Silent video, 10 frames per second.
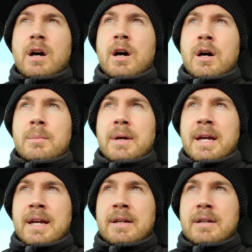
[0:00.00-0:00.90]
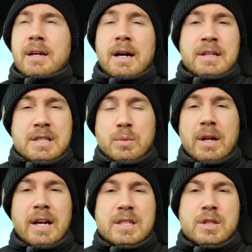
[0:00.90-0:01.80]
Um, and this is what I
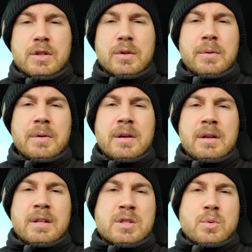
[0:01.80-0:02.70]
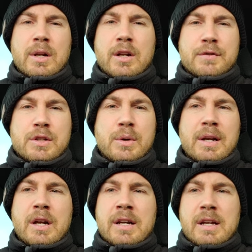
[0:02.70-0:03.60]
like to do. This is what I love to do. I,
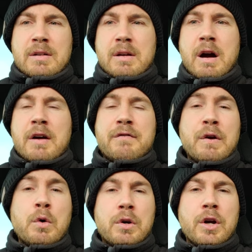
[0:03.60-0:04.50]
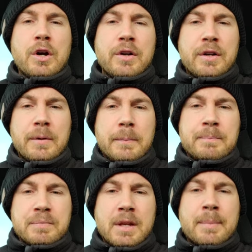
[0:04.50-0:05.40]
I, I feel good
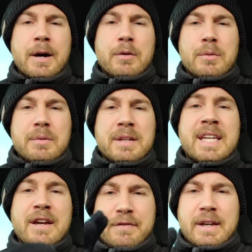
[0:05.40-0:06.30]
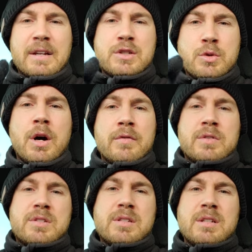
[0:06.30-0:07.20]
about giving to
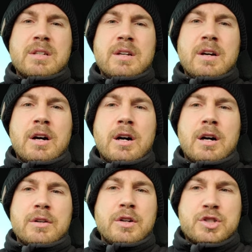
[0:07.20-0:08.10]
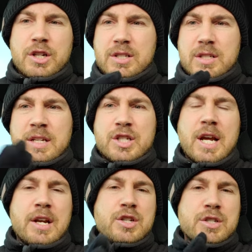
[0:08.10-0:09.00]
others, uh, not just in
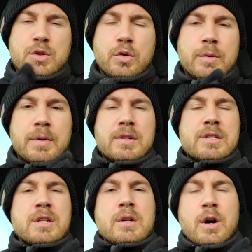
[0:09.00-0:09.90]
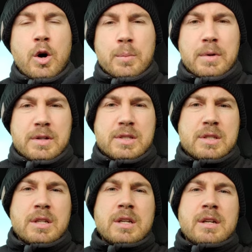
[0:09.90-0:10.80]
challenges, tournaments,
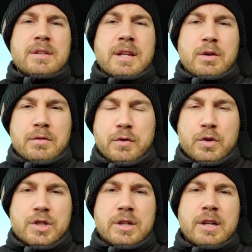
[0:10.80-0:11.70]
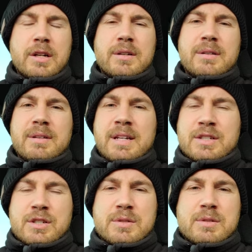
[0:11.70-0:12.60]
homeless that are unfortunate. It
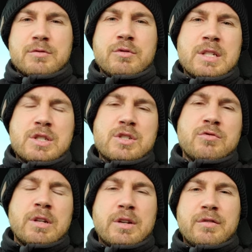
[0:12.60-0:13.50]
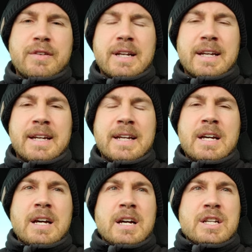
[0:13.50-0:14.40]
just, it's just a really good feeling.
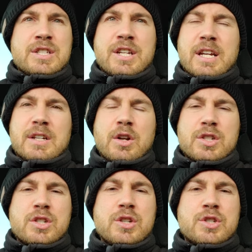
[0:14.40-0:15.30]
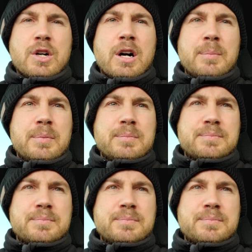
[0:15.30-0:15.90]
She had lost her job,